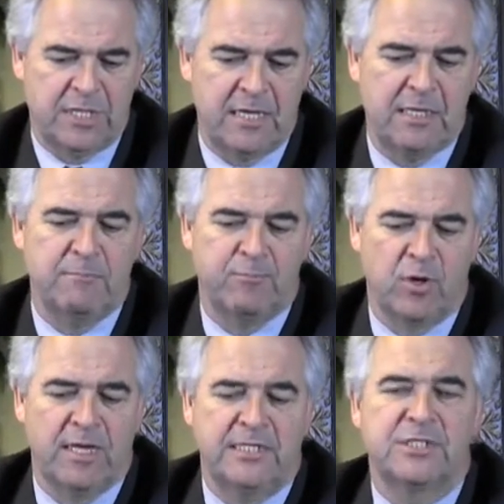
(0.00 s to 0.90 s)
taking
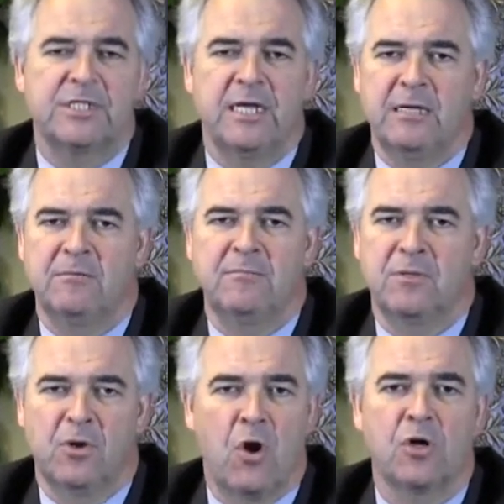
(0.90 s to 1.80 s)
place in
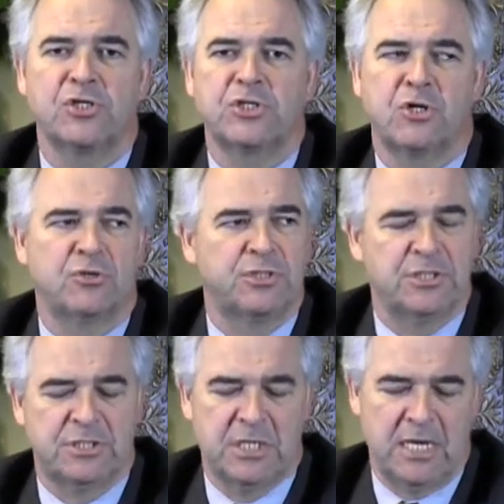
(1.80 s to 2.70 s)
large
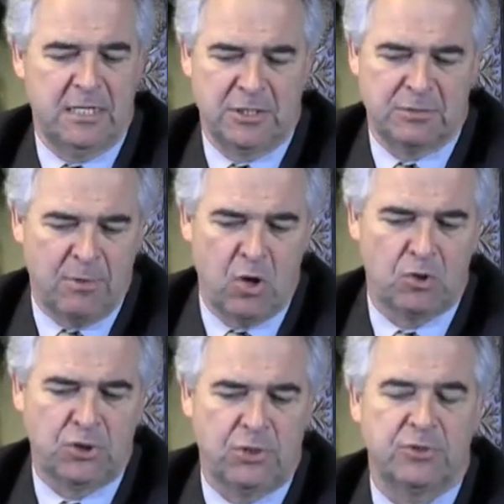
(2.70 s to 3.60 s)
churches, in
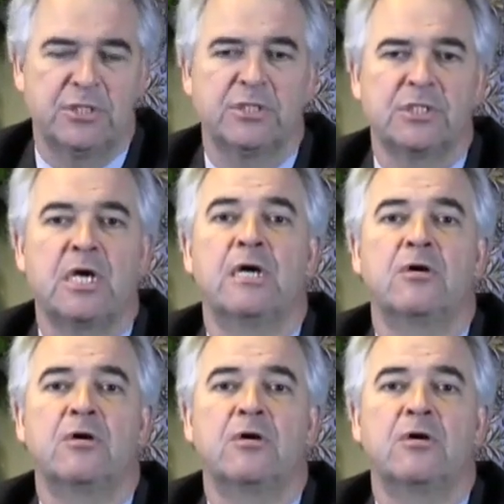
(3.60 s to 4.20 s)
small churches.